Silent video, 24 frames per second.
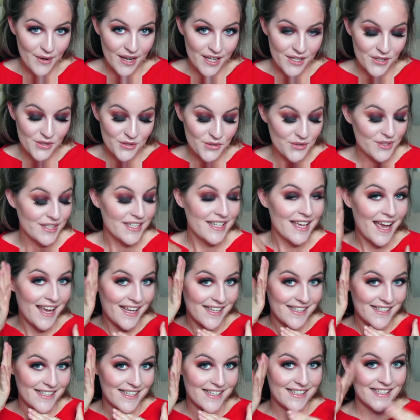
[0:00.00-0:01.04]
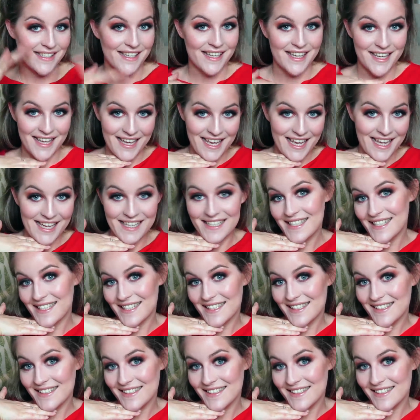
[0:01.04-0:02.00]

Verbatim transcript: I created it.